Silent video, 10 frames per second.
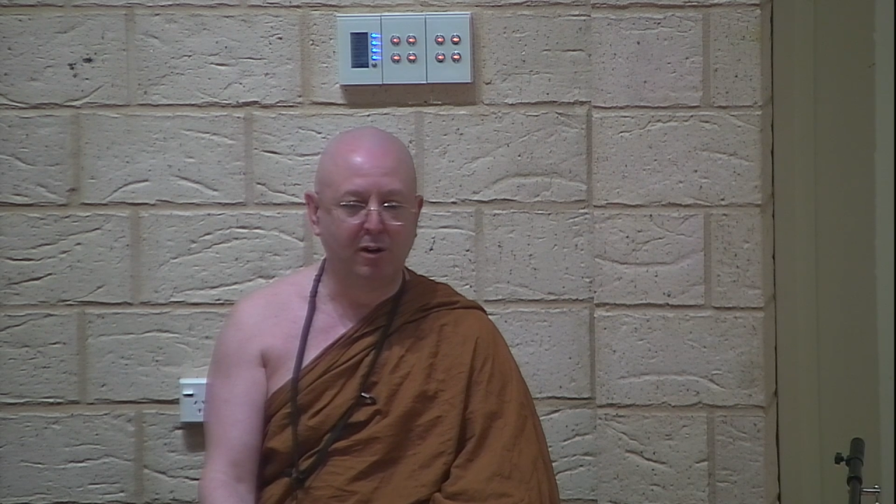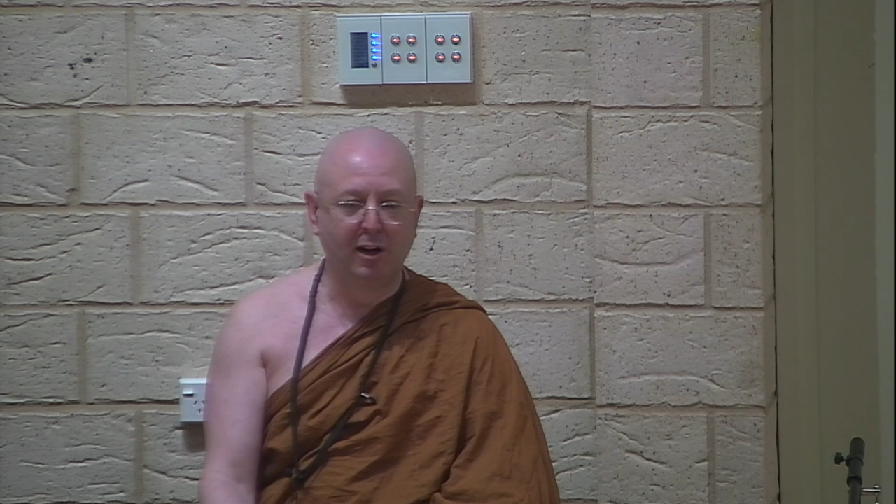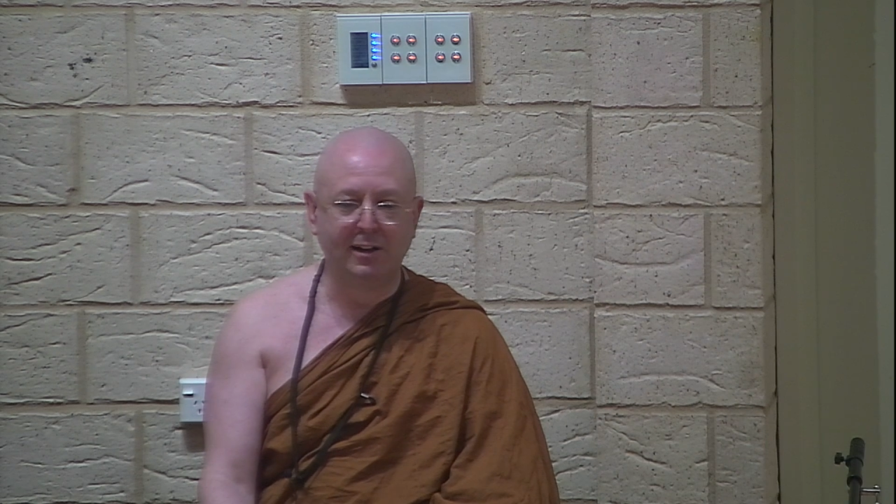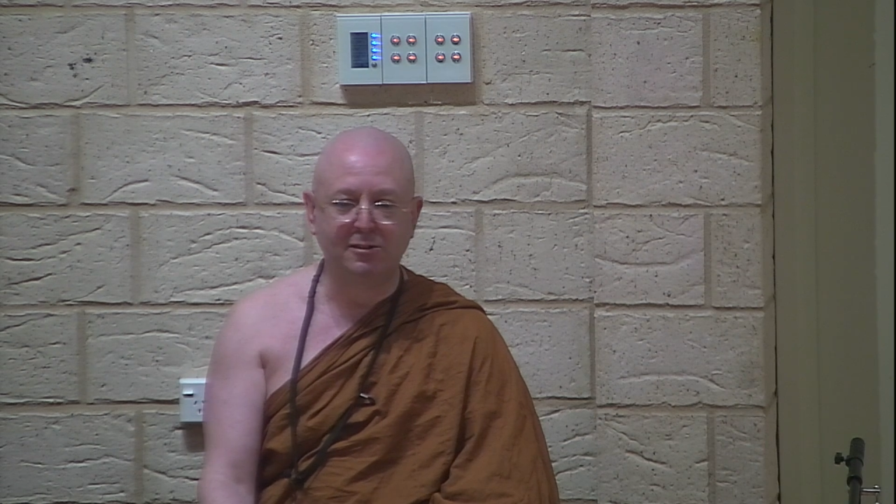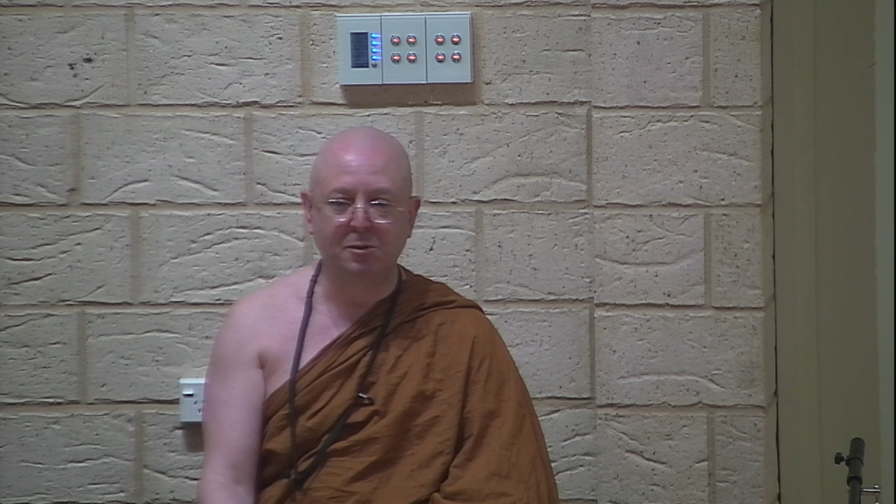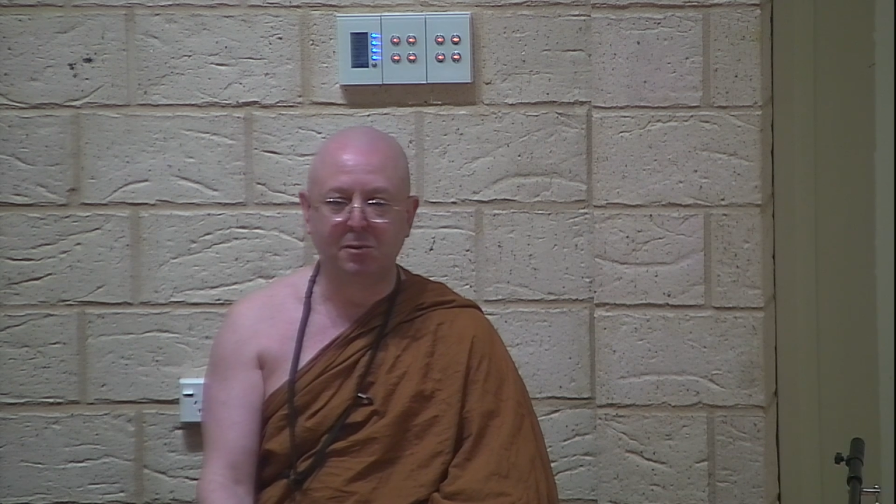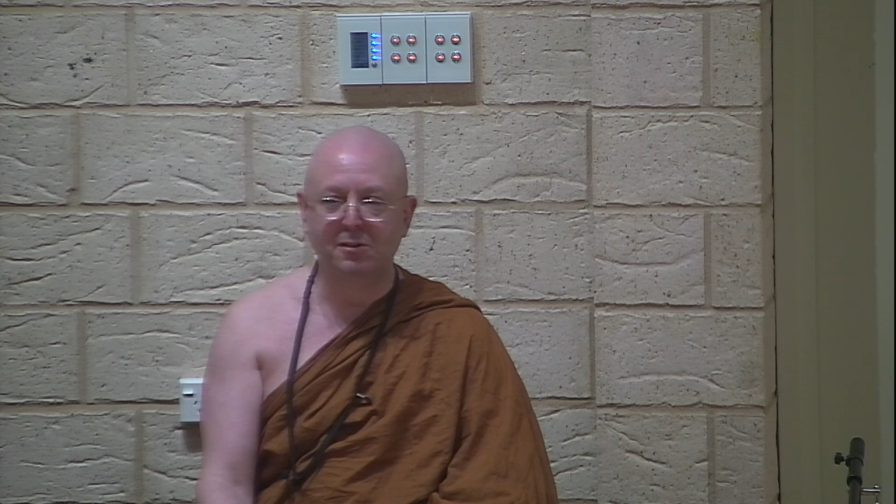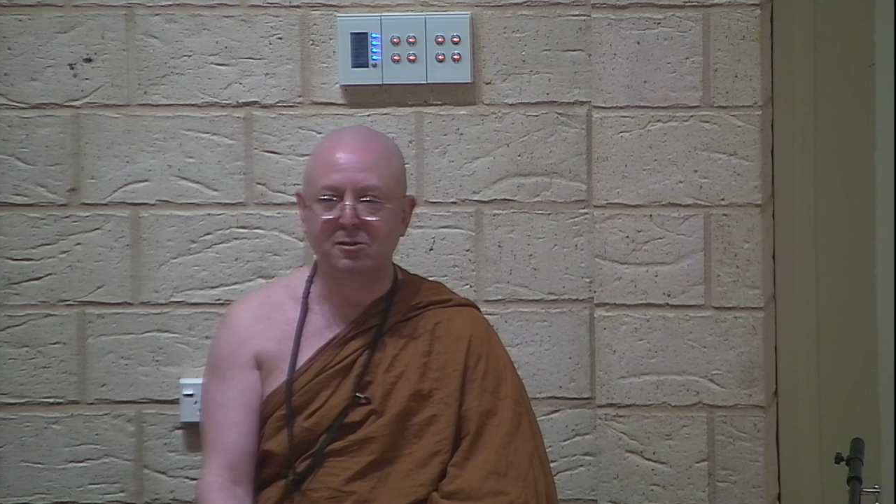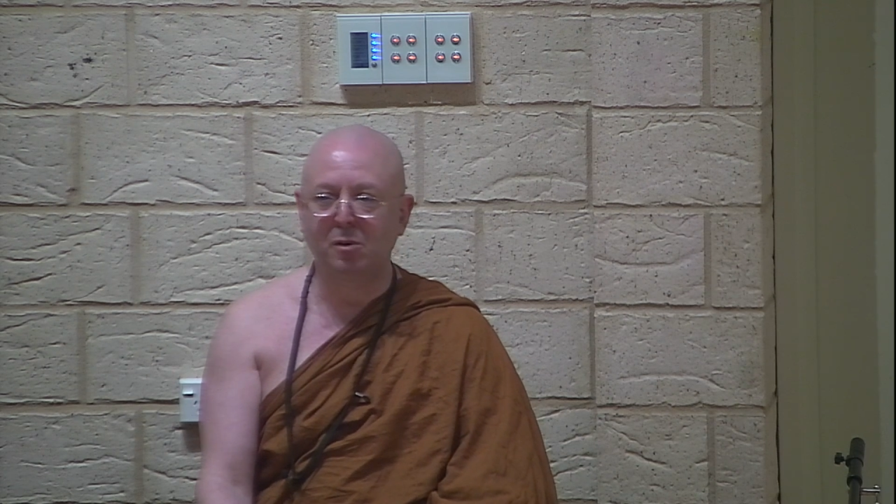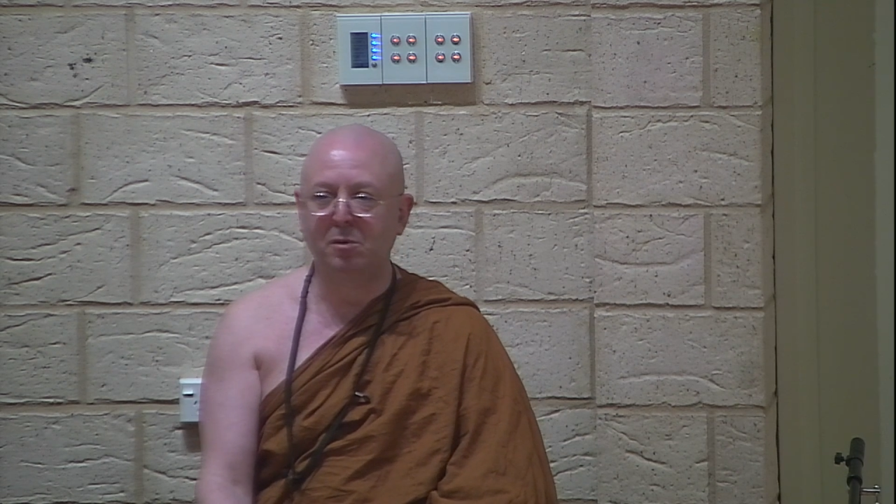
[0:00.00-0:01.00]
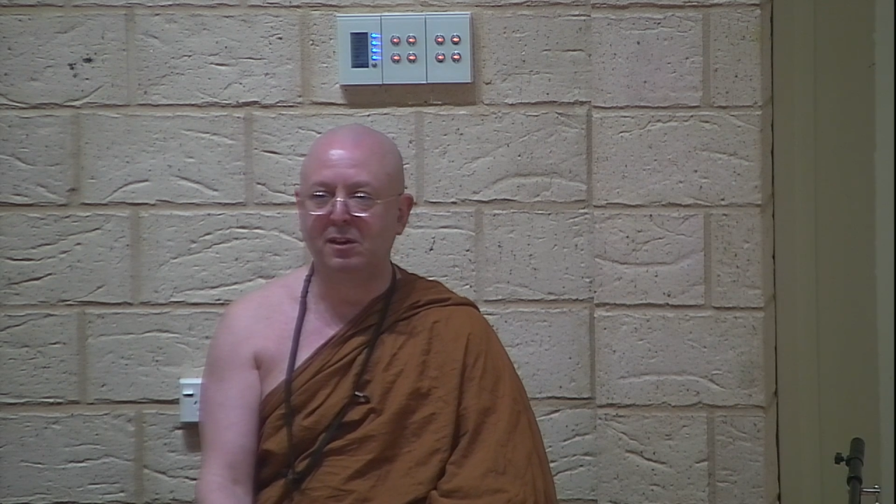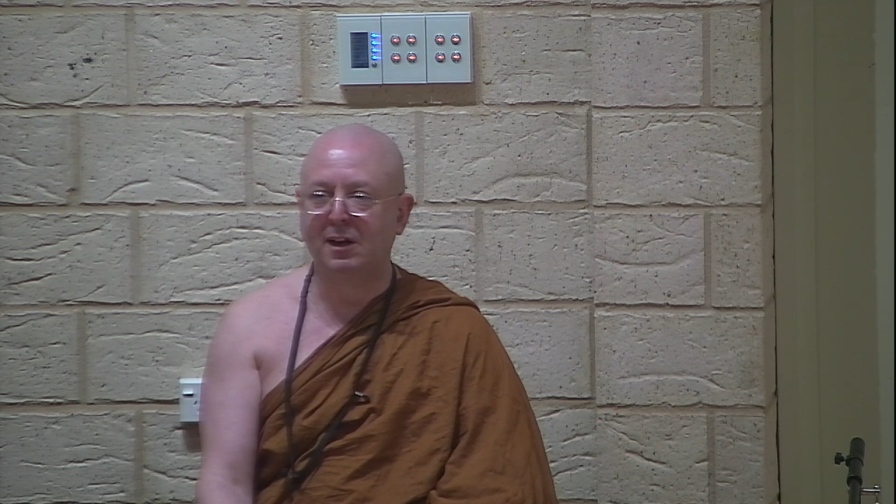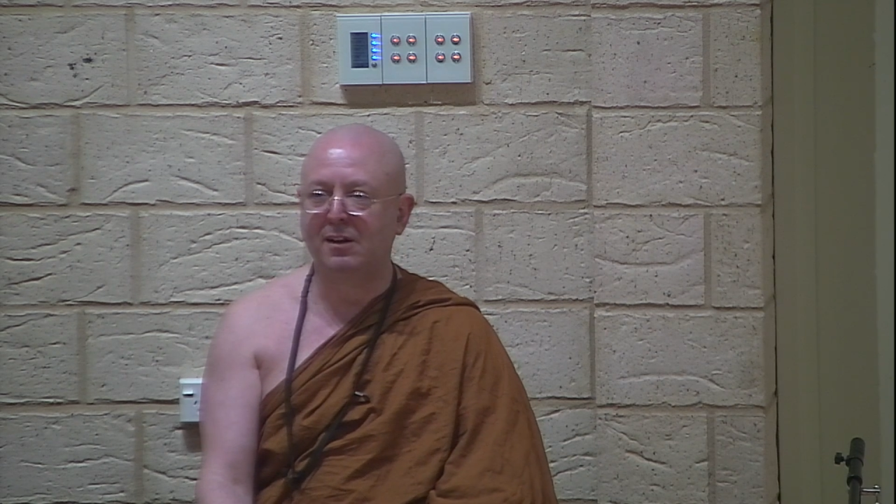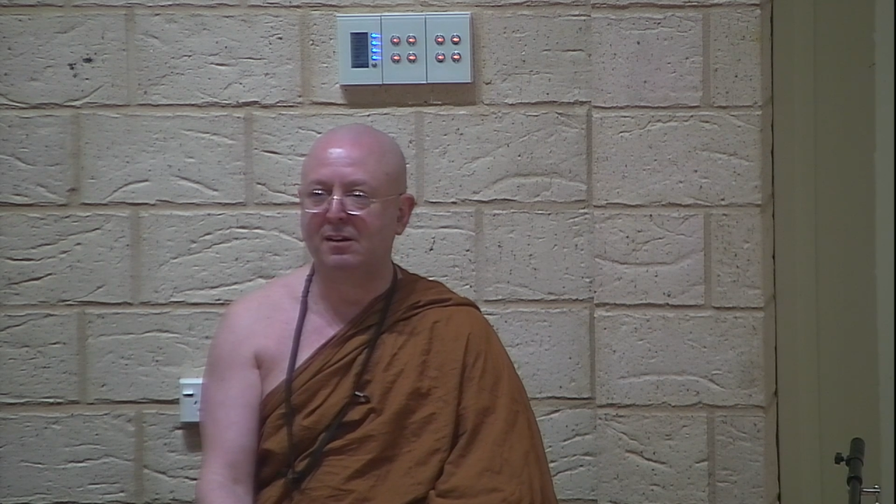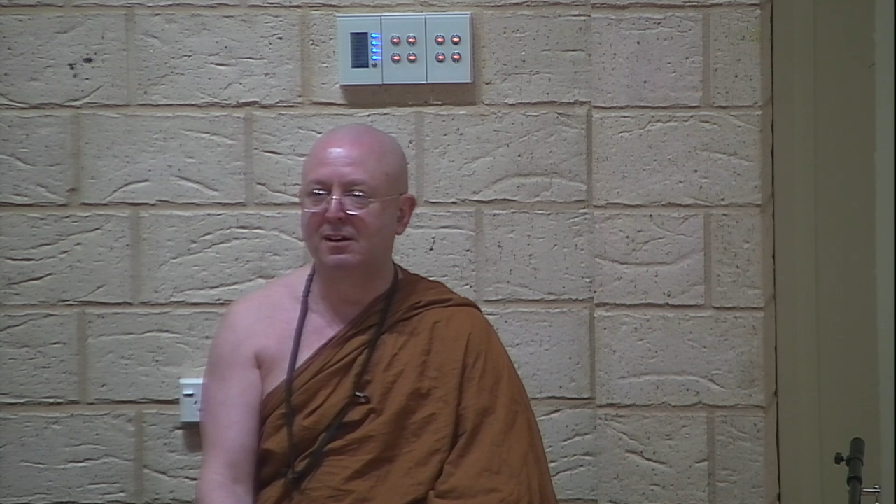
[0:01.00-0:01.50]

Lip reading: a letter to me and told me that,